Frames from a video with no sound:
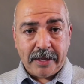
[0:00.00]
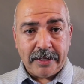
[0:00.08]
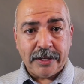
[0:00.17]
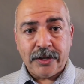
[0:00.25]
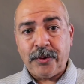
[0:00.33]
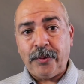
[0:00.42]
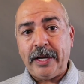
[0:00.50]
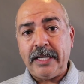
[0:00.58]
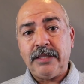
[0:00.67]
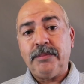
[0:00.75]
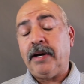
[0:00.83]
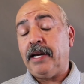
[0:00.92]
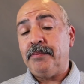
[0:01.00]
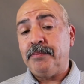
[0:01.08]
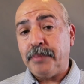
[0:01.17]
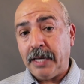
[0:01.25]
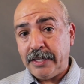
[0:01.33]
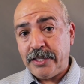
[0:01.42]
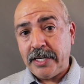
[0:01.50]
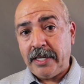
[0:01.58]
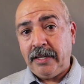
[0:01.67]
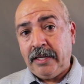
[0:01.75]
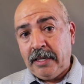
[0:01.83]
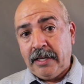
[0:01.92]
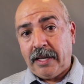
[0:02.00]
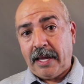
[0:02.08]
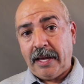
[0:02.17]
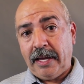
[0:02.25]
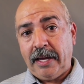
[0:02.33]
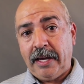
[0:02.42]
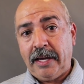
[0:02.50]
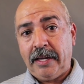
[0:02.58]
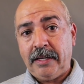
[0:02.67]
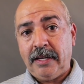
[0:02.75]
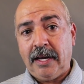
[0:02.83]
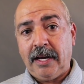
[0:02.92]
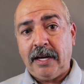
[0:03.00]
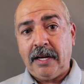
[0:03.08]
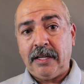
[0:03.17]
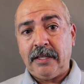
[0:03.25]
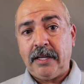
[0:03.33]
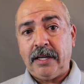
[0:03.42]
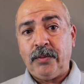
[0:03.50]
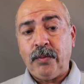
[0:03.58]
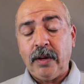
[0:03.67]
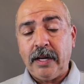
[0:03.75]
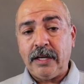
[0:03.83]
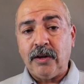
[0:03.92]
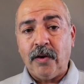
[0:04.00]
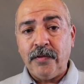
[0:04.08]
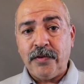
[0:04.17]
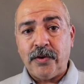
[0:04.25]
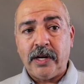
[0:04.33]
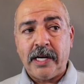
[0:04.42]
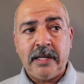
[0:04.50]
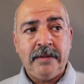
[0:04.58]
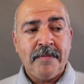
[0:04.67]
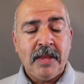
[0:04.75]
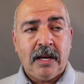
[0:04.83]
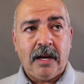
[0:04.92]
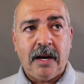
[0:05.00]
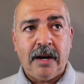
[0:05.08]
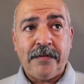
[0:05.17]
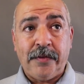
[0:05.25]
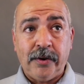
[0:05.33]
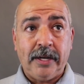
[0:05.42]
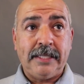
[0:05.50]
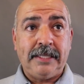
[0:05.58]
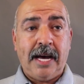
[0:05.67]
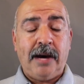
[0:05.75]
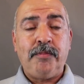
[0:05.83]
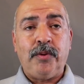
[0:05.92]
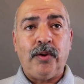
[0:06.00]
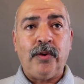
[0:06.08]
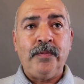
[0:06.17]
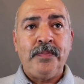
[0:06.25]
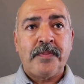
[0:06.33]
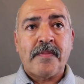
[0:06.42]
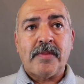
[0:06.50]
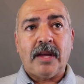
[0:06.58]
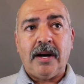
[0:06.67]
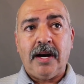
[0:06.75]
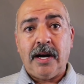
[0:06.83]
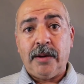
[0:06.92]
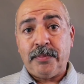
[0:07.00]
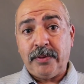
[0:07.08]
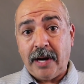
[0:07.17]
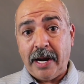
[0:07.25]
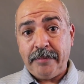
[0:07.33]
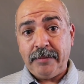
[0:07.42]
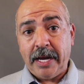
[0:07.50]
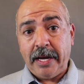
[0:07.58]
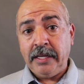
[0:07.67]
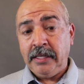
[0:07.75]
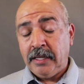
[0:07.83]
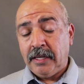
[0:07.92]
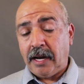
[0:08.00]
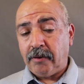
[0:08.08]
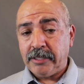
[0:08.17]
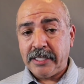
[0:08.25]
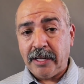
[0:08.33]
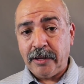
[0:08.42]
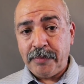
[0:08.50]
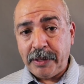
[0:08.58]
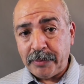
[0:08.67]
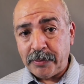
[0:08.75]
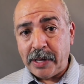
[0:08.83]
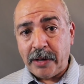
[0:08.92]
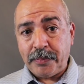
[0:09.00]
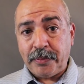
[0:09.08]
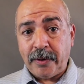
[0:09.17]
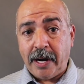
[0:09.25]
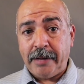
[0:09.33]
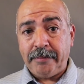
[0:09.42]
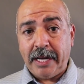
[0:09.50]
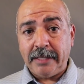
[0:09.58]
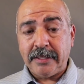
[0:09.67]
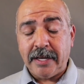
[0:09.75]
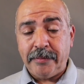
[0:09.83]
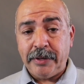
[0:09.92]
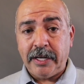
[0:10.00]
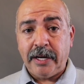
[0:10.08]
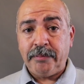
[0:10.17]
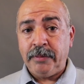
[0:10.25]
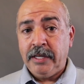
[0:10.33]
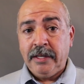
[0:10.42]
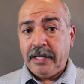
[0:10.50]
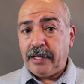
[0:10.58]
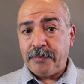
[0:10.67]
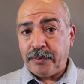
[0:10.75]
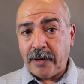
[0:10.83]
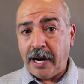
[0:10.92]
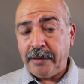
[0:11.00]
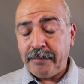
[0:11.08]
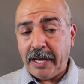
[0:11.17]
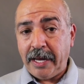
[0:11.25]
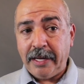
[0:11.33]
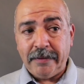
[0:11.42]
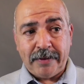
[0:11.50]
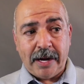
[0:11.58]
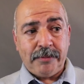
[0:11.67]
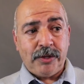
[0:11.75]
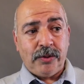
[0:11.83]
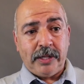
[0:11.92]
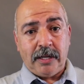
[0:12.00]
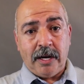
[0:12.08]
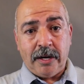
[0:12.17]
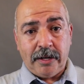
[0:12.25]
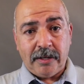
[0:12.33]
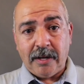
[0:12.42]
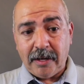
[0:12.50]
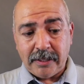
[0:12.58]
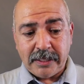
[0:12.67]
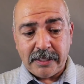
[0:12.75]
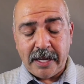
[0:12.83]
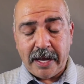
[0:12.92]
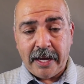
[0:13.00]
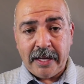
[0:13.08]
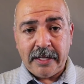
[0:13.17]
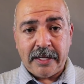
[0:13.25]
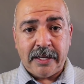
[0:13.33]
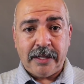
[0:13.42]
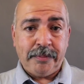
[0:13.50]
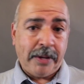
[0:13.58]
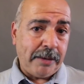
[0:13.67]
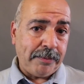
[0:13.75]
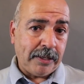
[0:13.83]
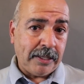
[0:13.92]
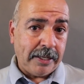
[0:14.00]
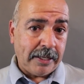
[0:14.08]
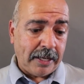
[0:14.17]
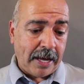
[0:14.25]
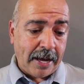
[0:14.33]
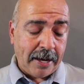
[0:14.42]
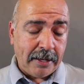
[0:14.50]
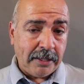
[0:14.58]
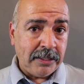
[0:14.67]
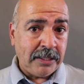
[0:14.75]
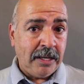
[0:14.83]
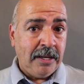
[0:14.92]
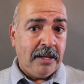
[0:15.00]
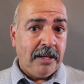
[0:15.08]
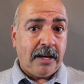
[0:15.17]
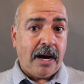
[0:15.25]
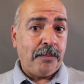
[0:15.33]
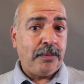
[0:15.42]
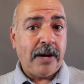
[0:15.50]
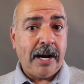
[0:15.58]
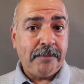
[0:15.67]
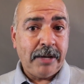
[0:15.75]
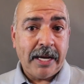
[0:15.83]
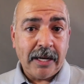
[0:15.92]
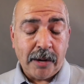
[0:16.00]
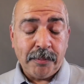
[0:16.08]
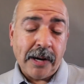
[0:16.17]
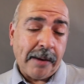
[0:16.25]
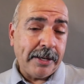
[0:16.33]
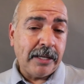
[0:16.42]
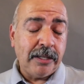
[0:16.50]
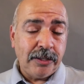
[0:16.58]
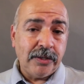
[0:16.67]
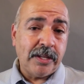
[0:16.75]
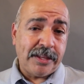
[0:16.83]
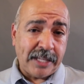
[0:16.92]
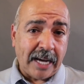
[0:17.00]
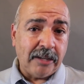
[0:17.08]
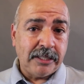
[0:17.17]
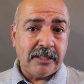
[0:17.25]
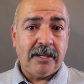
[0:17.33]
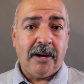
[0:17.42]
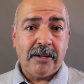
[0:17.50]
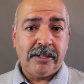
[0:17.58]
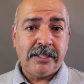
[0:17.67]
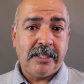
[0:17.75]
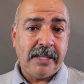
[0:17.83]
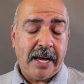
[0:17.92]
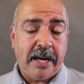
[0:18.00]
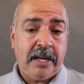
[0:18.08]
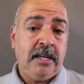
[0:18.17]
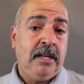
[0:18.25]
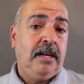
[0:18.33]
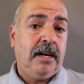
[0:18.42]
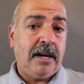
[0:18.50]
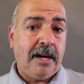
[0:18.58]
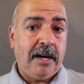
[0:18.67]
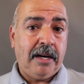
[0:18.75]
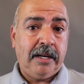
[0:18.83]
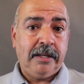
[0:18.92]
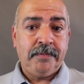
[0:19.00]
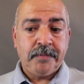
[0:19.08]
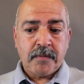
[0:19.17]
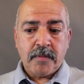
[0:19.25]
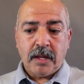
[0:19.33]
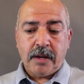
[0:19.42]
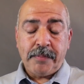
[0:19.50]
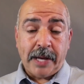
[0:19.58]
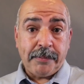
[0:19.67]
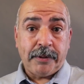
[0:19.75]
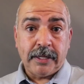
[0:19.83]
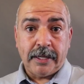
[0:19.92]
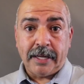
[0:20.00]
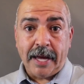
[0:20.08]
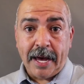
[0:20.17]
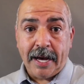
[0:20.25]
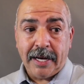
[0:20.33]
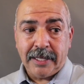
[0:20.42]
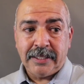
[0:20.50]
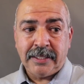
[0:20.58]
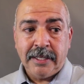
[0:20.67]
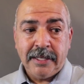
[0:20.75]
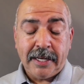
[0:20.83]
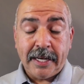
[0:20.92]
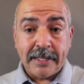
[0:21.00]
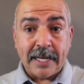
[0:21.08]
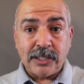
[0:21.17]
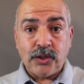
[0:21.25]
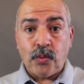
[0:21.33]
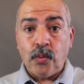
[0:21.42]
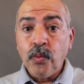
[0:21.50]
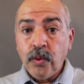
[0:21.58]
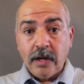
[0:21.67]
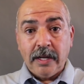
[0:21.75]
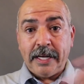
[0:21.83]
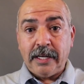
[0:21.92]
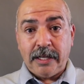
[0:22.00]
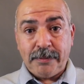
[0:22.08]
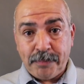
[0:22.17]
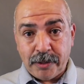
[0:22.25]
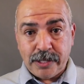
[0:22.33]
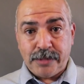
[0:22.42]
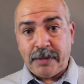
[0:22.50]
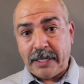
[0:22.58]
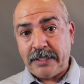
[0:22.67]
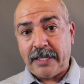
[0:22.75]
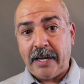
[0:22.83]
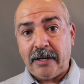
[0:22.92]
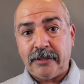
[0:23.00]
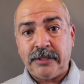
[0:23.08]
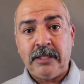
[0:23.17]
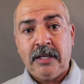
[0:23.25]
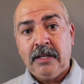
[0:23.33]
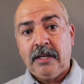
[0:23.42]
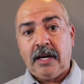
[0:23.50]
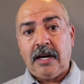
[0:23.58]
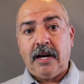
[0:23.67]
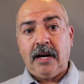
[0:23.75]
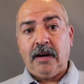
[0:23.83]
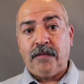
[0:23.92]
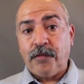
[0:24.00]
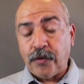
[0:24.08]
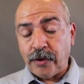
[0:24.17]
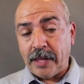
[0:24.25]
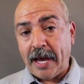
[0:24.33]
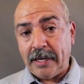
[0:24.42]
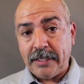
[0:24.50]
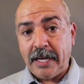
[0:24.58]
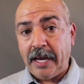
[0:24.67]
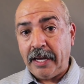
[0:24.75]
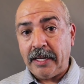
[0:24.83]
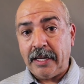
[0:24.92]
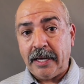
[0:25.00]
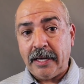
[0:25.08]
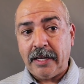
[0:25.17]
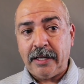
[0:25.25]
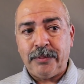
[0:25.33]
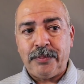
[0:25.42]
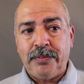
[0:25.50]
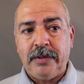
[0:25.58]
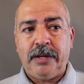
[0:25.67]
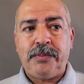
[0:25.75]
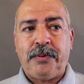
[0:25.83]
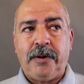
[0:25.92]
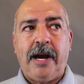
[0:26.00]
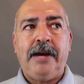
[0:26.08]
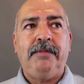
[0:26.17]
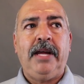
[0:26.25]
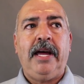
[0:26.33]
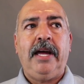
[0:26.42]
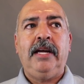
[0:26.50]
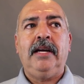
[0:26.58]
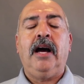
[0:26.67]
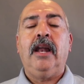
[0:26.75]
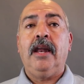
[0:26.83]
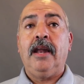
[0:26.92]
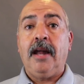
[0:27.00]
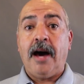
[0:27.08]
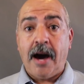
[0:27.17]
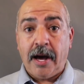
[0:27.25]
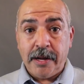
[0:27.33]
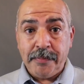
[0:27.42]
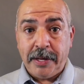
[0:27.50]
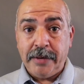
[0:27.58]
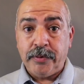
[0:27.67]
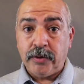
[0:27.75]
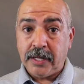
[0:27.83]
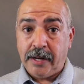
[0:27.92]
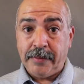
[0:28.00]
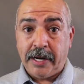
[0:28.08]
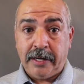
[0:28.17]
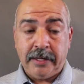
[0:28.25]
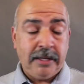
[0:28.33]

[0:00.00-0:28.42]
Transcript: increase my budget and really go for it. For example, Prime Day. I was telling people about Prime Days coming up. And Prime Day, if I'm doing $100 a day in pay per click ads on Prime Day, I'm probably going to do $1,000 a day on pay per click ads. And that's really going to push my sales for that day. And Prime Day, a lot of people come on.